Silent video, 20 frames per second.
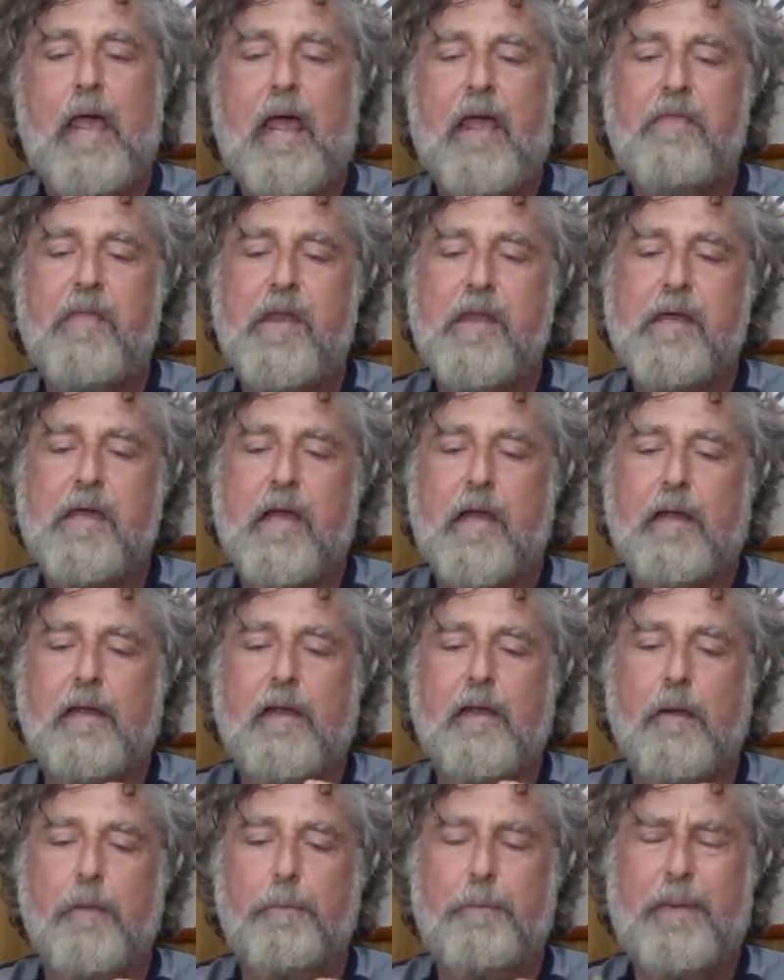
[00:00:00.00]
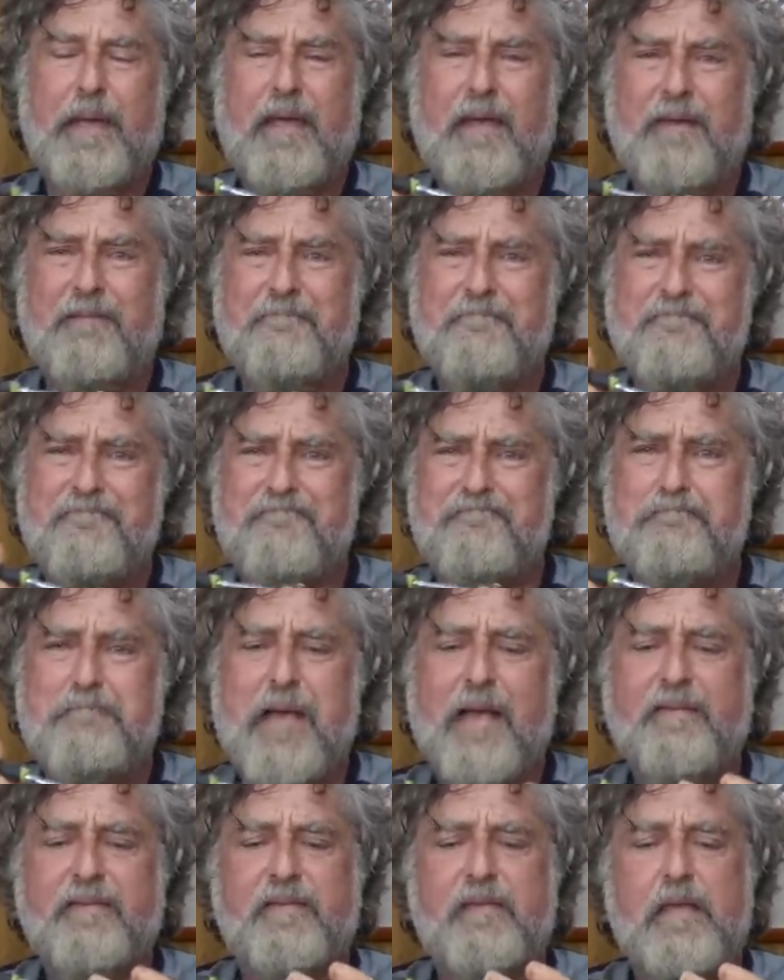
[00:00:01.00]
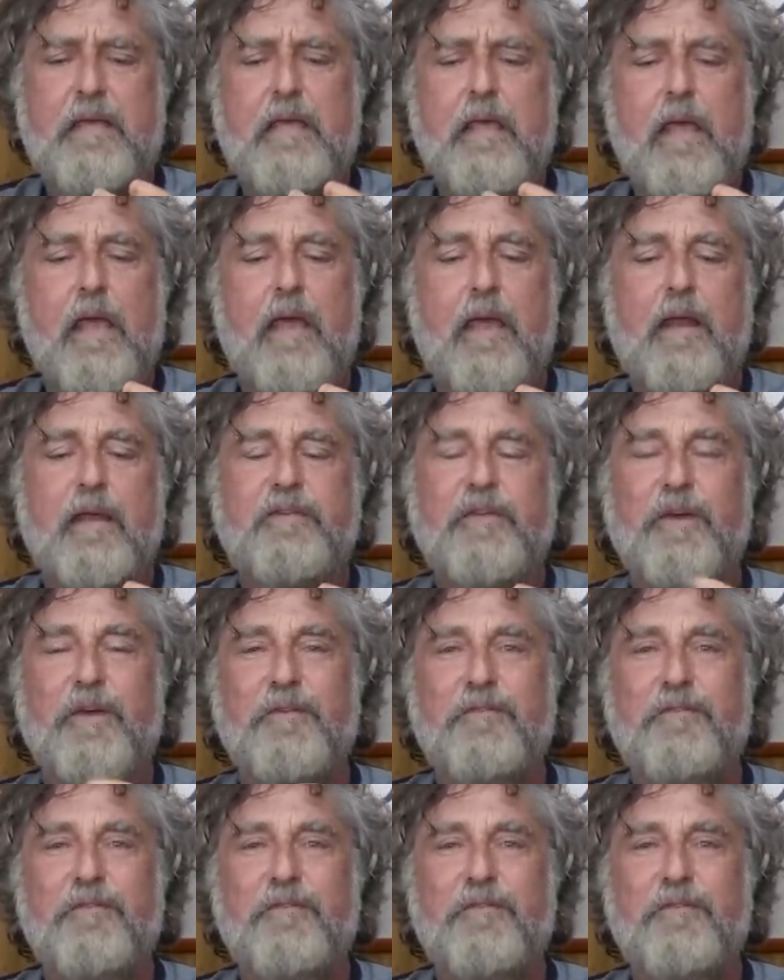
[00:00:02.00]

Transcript: And then it got a little bit messy and I took